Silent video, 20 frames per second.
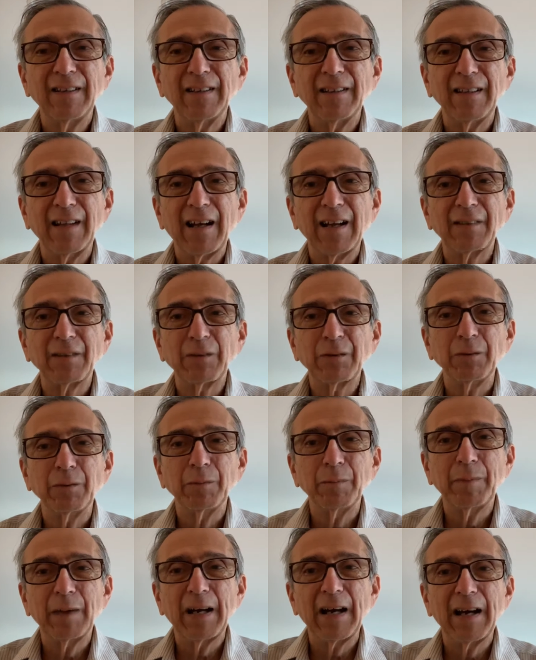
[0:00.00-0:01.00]
Not
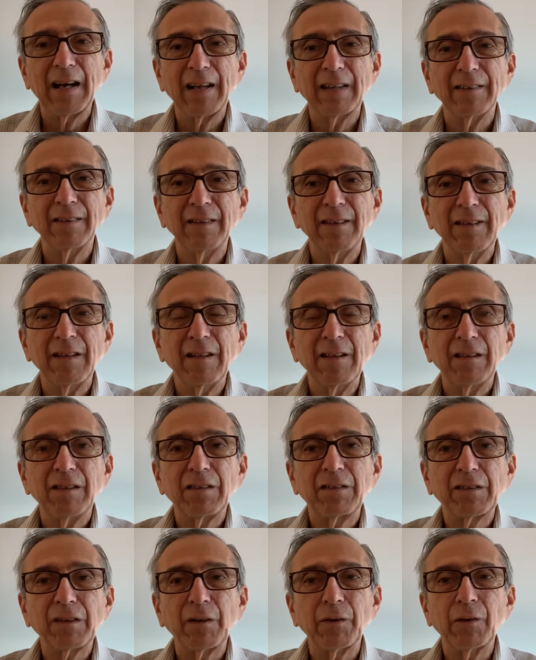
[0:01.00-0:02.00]
too bad.
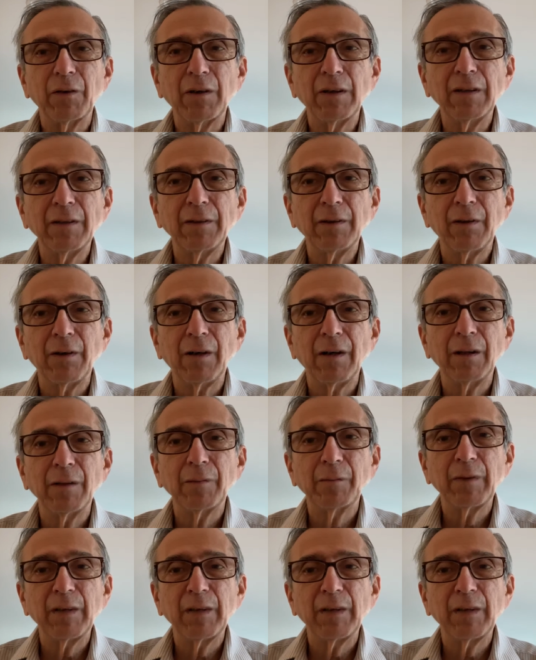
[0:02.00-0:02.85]
So all in all,